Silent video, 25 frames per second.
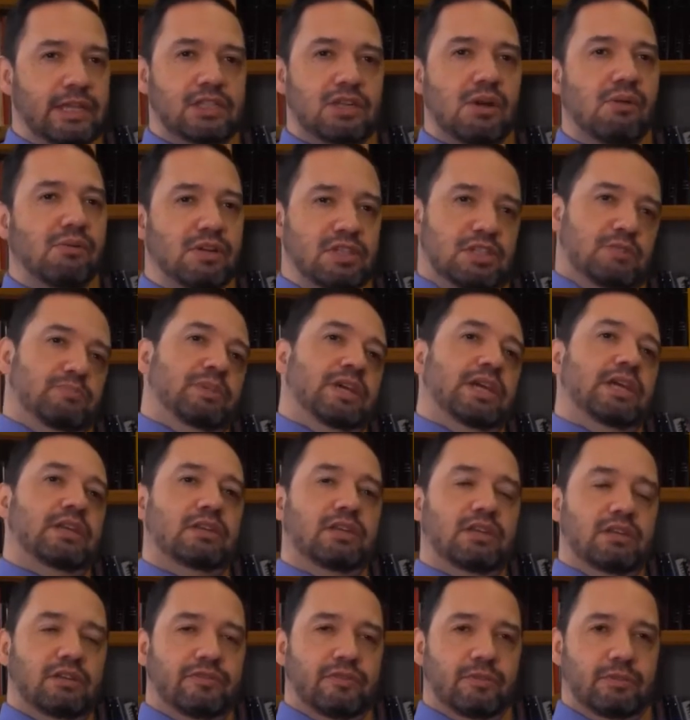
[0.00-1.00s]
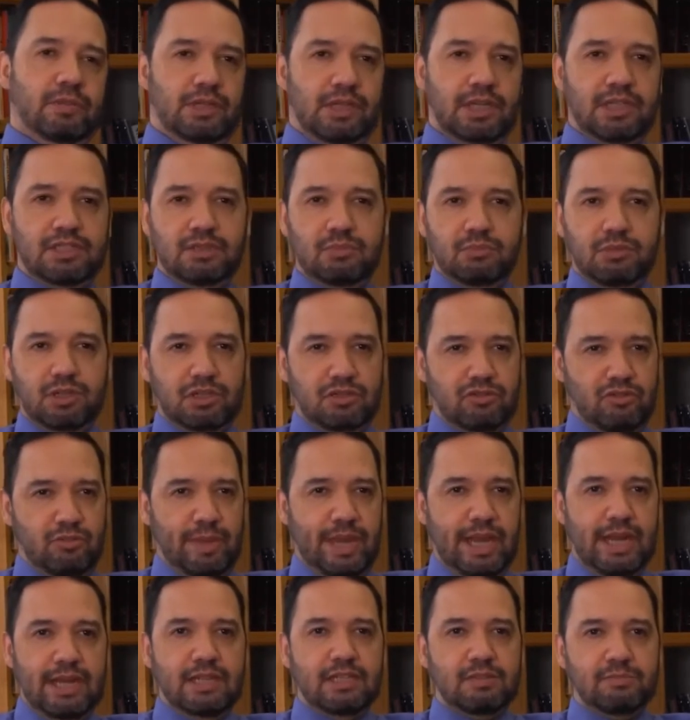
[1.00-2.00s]
It's always been, you know, from the Luxembourgs
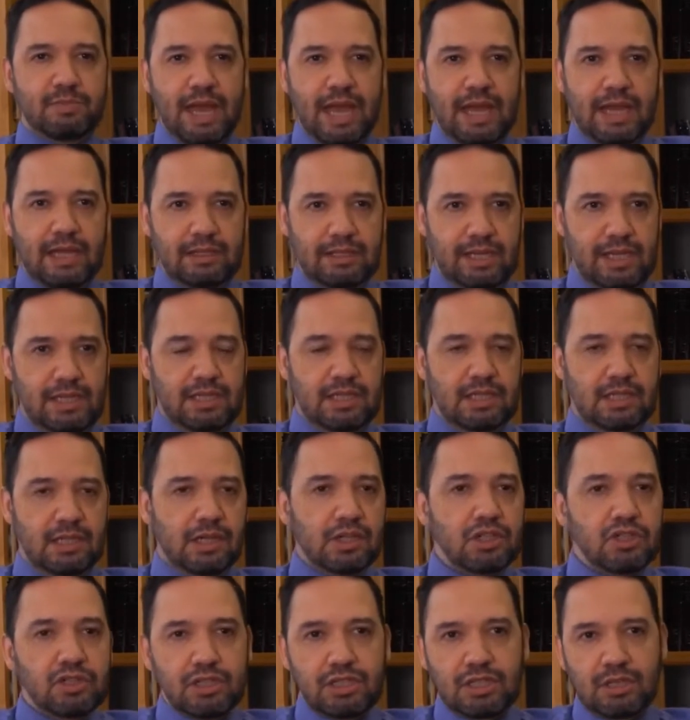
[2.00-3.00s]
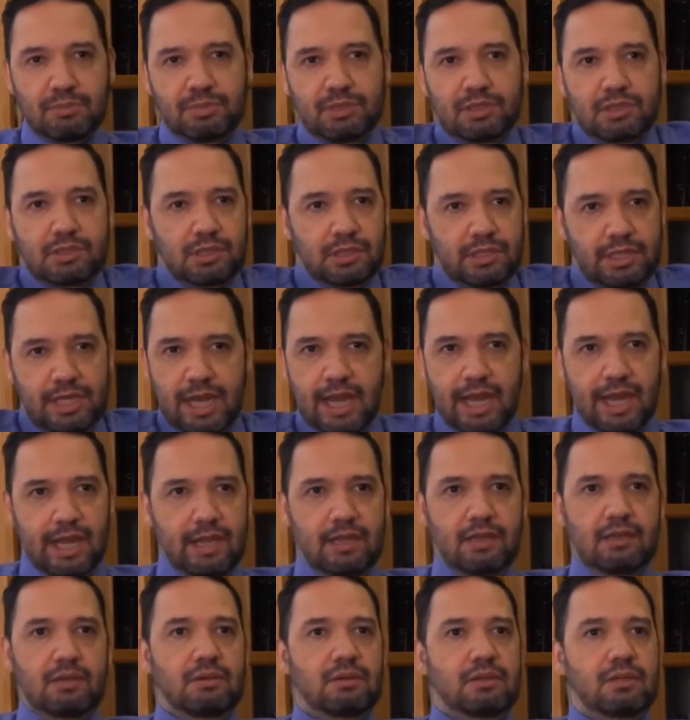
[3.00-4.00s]
and Romanians back in the eighteen hundreds up until
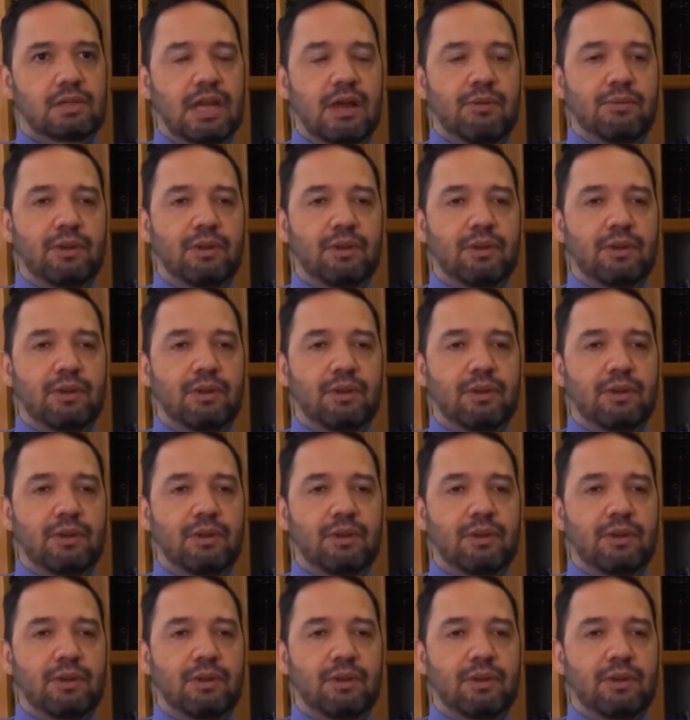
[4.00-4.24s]
today. Right.